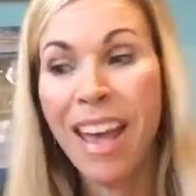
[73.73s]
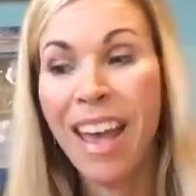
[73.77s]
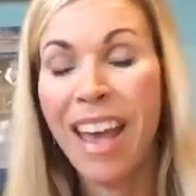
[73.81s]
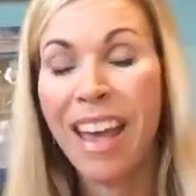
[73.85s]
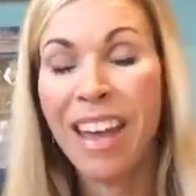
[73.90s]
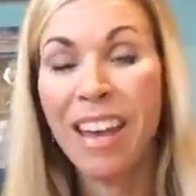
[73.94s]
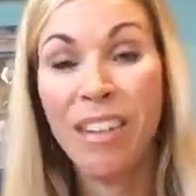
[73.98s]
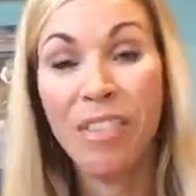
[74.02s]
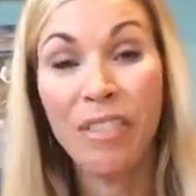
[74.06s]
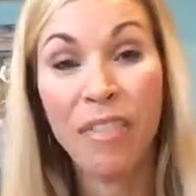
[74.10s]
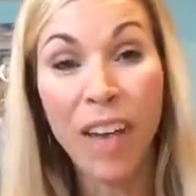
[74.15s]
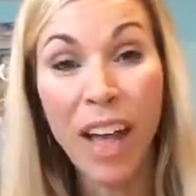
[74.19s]

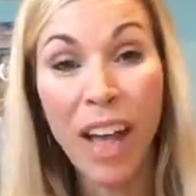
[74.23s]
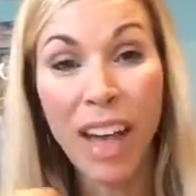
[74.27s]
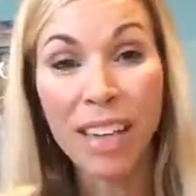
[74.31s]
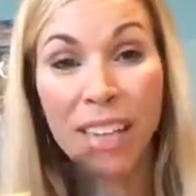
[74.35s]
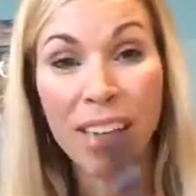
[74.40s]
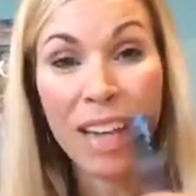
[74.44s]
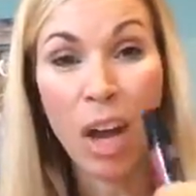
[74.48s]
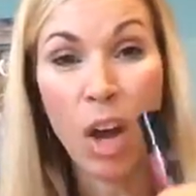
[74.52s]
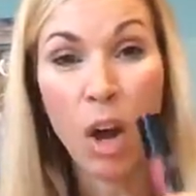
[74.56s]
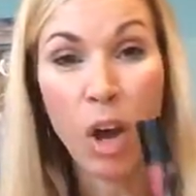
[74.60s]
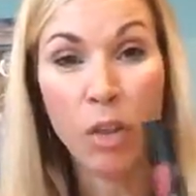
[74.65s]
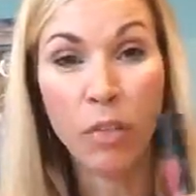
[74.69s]
And in fact,
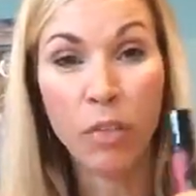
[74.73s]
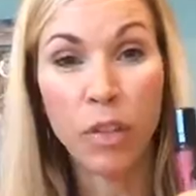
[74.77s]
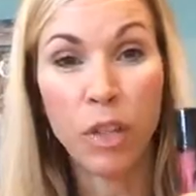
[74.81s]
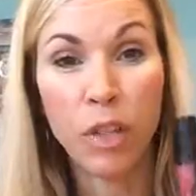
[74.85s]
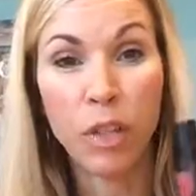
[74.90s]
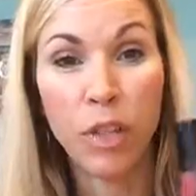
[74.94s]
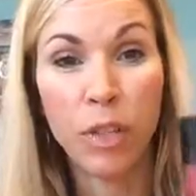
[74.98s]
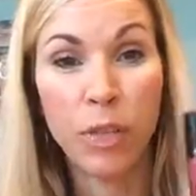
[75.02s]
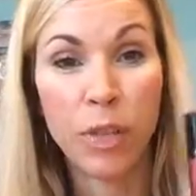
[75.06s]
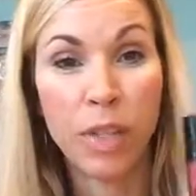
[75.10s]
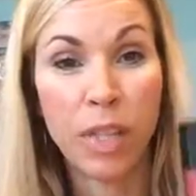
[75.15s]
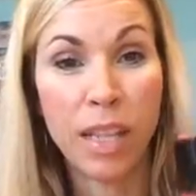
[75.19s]
I often
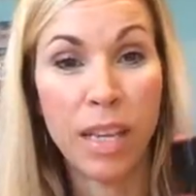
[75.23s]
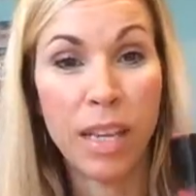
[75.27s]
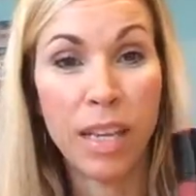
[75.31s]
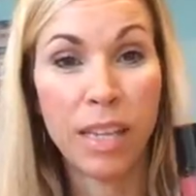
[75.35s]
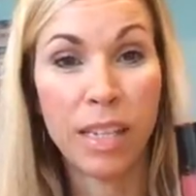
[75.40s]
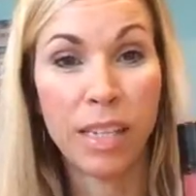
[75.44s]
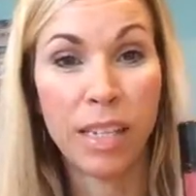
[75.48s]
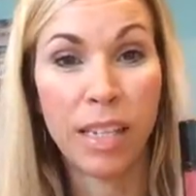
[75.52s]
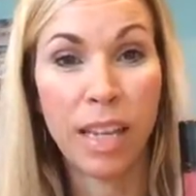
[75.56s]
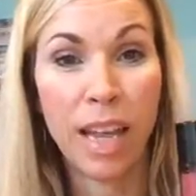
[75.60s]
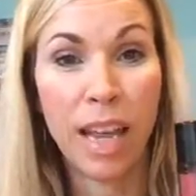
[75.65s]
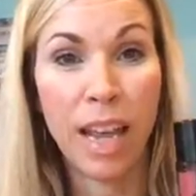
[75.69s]
use
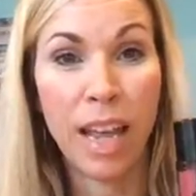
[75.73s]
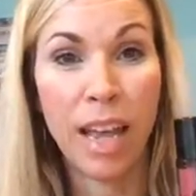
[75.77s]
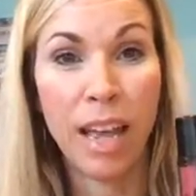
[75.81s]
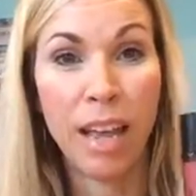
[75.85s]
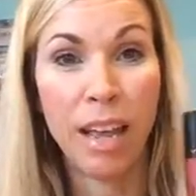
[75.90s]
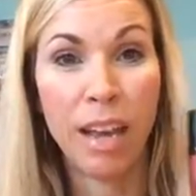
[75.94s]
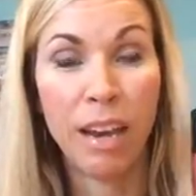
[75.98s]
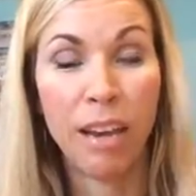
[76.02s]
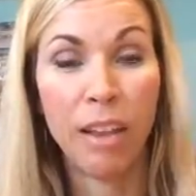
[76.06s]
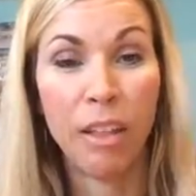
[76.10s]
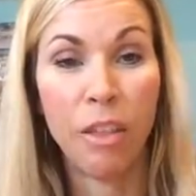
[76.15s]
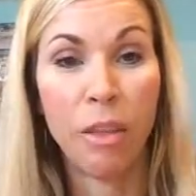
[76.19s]
this
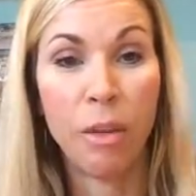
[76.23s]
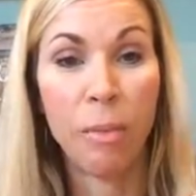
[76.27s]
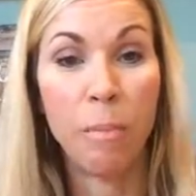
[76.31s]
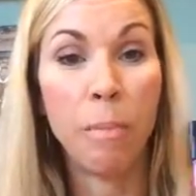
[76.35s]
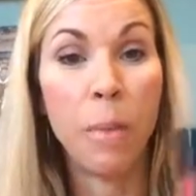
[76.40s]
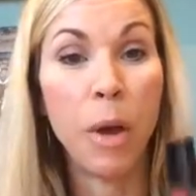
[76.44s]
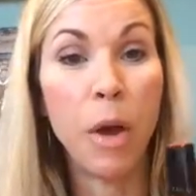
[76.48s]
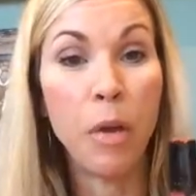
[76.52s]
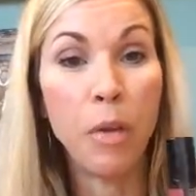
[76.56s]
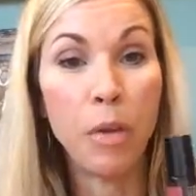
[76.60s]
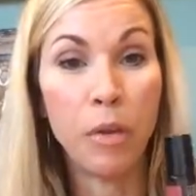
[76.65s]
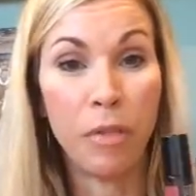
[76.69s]
and the
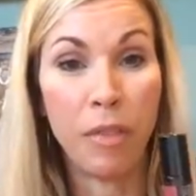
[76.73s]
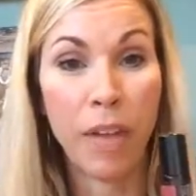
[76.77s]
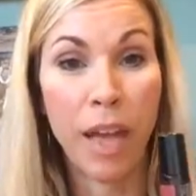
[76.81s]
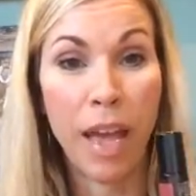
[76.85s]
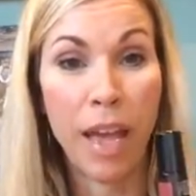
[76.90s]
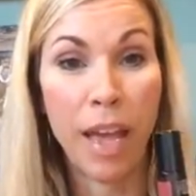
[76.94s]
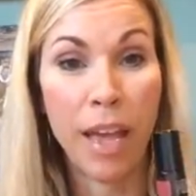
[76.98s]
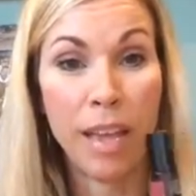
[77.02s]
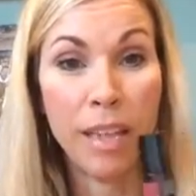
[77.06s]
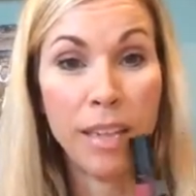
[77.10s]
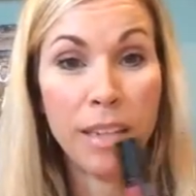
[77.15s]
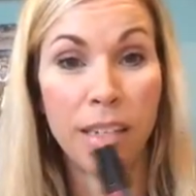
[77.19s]

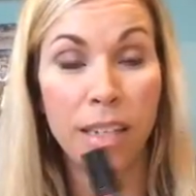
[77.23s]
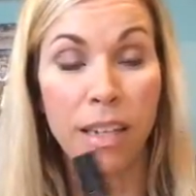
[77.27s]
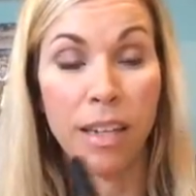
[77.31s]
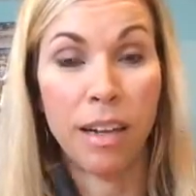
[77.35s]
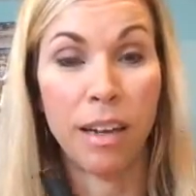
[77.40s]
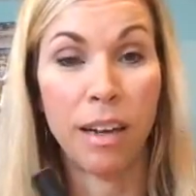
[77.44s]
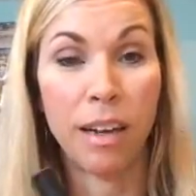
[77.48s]
Motivate